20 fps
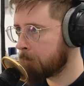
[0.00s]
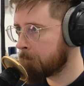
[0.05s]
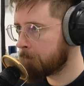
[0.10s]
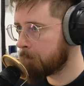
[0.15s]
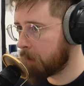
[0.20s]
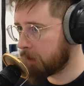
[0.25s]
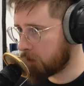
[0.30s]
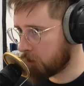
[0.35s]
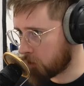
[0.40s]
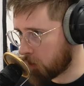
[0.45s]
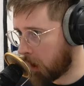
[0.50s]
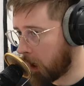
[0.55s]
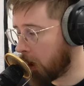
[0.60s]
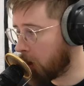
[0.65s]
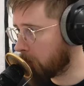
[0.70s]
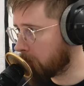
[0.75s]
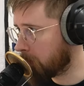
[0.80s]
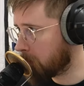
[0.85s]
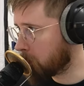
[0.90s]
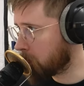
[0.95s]
and this I
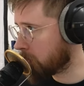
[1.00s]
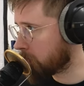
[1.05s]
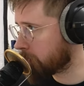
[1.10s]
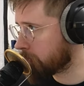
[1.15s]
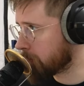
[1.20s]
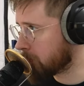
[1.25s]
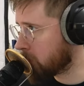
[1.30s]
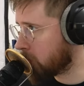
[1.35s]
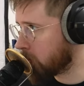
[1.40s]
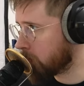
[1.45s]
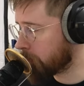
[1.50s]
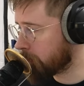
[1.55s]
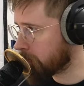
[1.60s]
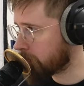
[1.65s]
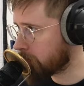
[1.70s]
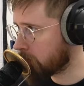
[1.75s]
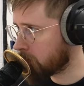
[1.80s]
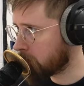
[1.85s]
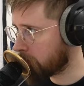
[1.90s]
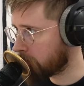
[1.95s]
hope that we'll see more of
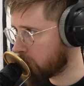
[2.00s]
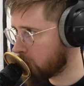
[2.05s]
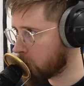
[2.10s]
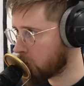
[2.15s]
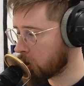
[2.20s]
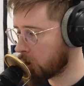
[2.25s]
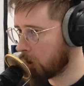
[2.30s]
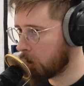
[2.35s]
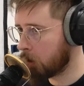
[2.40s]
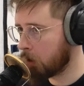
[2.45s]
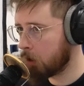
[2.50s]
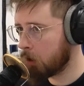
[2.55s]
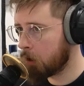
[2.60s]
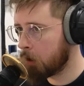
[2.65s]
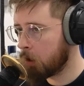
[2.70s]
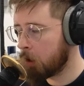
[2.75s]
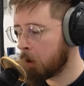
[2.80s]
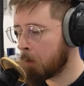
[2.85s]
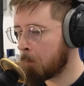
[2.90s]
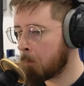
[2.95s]
this in the future
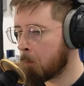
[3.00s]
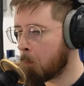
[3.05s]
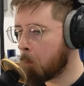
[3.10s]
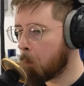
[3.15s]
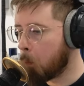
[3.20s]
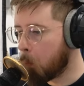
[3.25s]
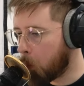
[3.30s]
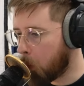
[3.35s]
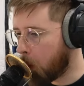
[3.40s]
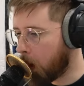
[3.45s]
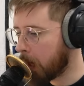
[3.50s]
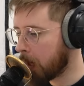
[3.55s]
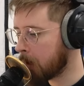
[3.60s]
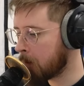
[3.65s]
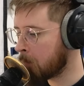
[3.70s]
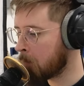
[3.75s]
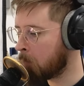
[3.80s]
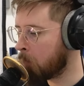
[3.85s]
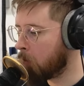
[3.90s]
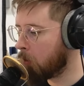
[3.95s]

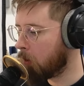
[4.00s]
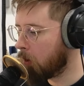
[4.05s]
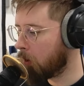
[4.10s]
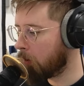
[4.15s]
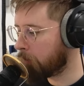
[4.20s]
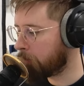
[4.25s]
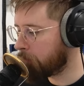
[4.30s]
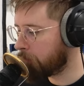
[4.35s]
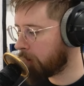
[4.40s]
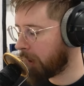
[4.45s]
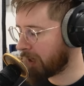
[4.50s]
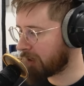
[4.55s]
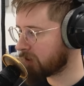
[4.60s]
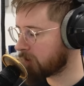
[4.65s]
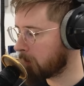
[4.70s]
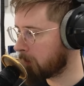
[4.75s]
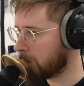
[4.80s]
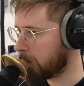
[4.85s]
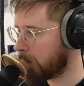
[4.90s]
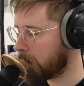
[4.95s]
way more
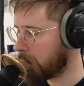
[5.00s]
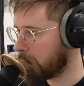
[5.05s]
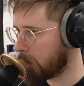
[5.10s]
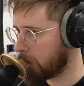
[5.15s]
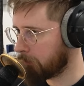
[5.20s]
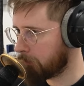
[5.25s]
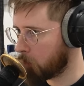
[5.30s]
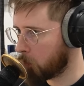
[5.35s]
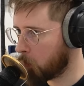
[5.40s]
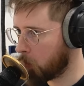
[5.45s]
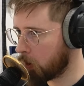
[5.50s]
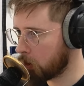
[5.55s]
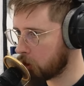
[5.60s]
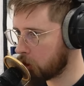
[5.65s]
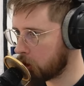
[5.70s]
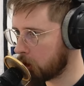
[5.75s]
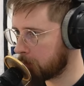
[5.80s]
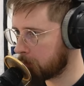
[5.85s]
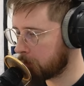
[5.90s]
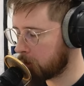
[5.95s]
flexibility for what
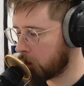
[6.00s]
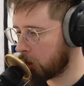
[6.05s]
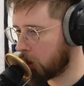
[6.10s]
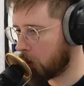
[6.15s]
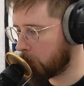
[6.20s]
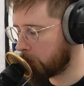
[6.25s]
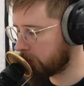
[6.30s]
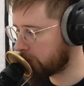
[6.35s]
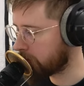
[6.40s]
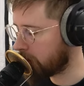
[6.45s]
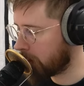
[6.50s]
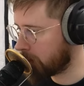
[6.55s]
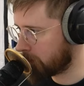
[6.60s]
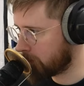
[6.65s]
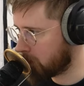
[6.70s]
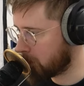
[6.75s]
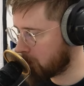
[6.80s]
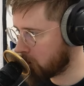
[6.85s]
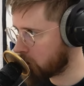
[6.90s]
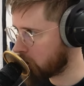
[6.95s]
chip can go inside
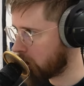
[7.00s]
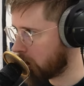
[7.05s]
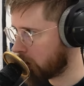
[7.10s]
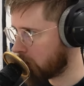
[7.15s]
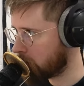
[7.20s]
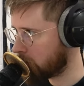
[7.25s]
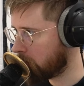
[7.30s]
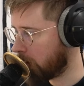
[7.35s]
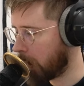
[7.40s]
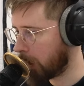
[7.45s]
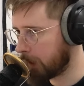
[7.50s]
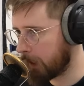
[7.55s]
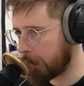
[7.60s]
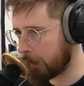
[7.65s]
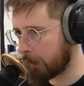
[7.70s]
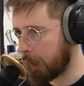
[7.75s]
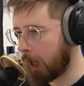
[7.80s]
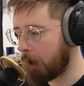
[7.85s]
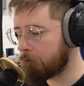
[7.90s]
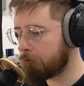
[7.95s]
of a machine, right?
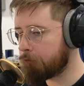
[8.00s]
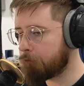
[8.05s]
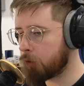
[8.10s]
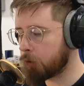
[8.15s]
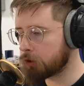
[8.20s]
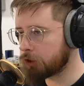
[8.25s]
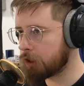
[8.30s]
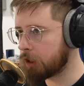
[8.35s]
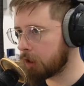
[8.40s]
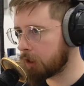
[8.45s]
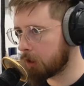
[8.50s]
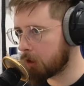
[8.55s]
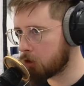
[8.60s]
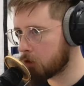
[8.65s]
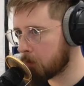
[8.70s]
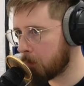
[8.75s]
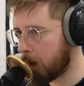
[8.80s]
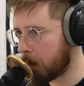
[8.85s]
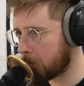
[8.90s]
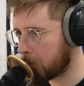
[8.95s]
Like that 14
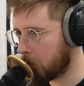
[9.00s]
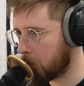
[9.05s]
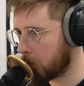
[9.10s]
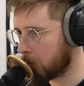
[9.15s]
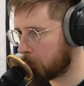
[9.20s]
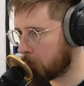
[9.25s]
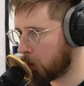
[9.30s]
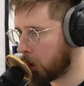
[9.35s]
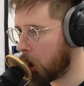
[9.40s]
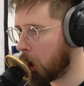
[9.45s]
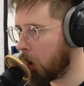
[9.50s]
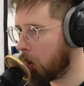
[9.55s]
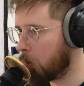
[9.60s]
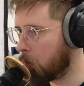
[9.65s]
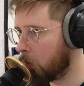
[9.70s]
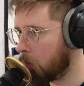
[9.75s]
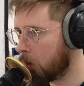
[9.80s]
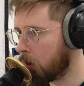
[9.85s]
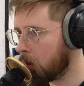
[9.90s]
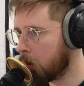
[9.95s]
inch MacBook
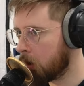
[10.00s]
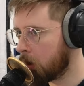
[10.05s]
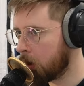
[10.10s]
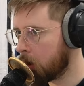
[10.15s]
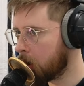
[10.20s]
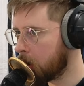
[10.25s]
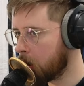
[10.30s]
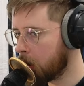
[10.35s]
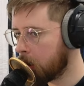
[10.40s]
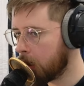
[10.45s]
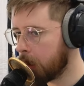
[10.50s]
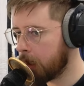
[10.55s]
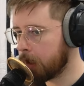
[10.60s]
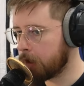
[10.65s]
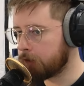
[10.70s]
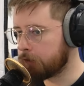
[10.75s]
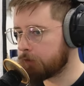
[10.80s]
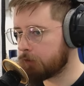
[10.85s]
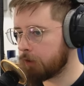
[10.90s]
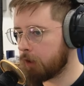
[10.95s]
Pro uh-huh.
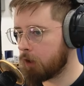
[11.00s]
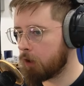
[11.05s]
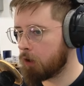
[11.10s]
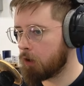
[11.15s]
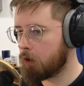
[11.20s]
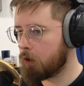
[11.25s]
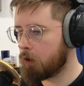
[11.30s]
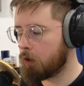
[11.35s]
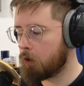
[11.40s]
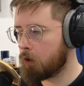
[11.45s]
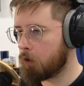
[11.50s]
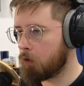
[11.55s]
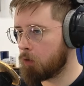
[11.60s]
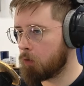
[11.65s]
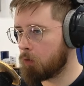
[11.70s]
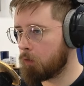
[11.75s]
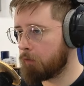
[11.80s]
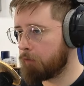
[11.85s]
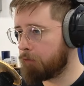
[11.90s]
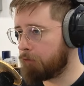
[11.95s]
is
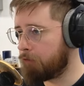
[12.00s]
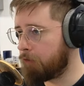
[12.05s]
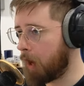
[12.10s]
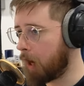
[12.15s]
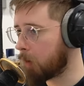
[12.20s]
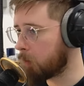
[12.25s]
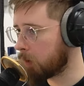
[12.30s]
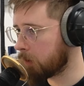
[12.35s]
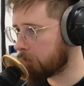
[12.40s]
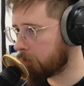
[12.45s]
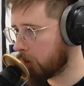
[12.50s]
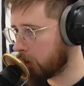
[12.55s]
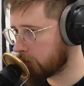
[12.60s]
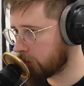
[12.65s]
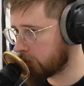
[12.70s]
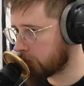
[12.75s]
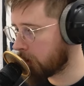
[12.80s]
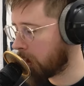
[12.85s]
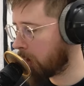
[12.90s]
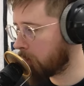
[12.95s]
very
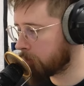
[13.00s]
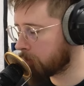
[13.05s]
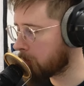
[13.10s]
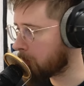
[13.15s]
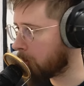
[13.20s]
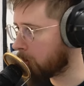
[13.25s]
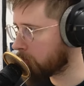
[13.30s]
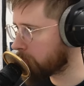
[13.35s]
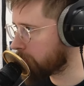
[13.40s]
versatile. It's the most